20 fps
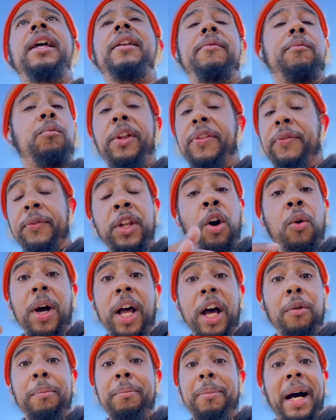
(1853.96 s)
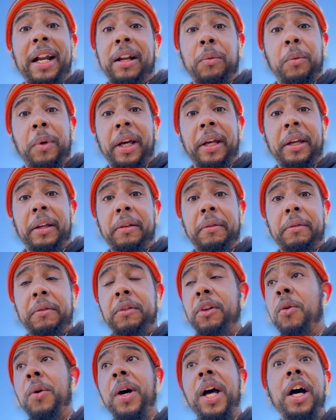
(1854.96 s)
and with no help, by the way,
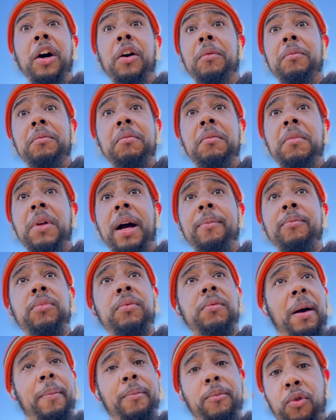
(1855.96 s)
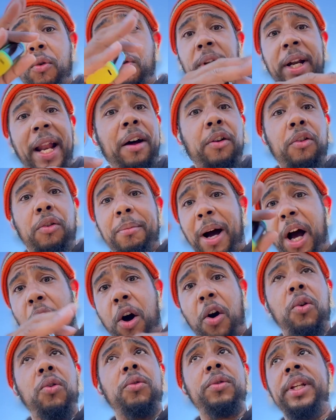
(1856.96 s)
no help. I'm going out on
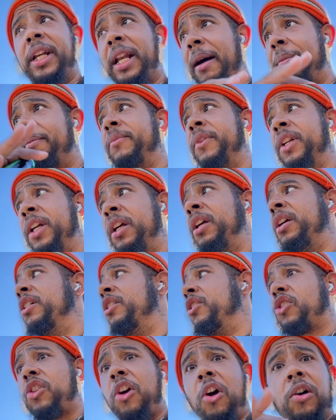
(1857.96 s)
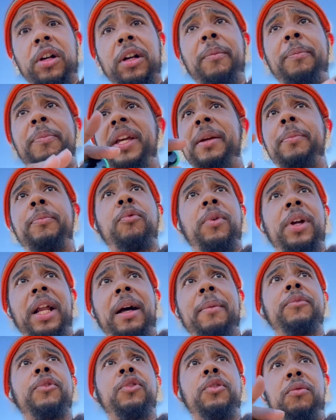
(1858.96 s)
my own and I'm talking to people
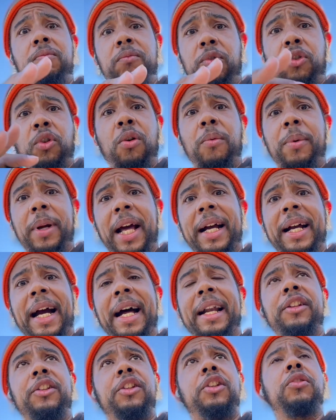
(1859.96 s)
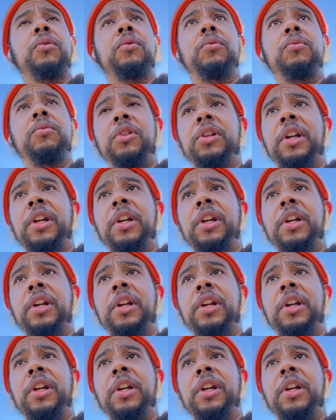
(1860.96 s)
and I'm doing what I got to do.